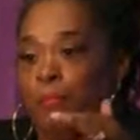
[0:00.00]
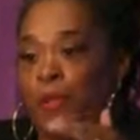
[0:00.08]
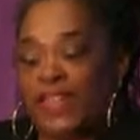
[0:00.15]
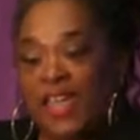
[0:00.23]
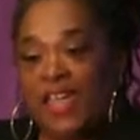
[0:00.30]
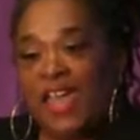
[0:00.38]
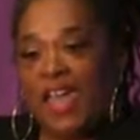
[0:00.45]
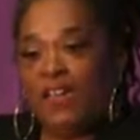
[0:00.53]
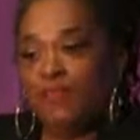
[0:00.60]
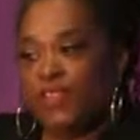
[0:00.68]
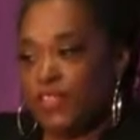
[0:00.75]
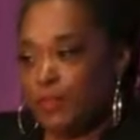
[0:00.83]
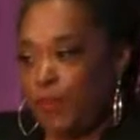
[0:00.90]
But they
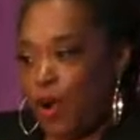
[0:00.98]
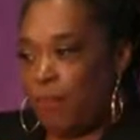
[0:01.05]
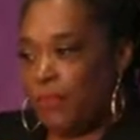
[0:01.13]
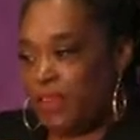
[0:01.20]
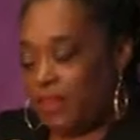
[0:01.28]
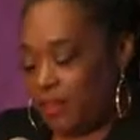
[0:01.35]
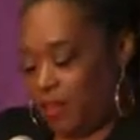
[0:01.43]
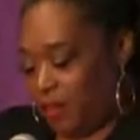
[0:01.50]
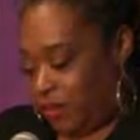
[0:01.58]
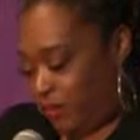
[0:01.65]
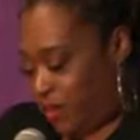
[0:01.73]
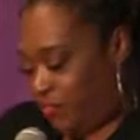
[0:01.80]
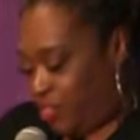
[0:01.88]
gave the Department
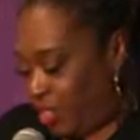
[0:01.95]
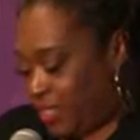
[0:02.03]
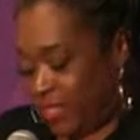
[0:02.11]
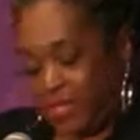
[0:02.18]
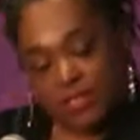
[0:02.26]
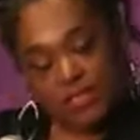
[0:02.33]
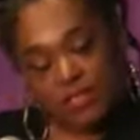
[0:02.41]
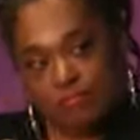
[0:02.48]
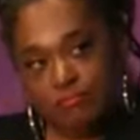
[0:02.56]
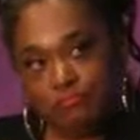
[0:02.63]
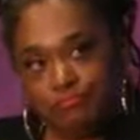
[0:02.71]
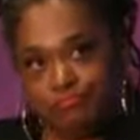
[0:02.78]
of Justice,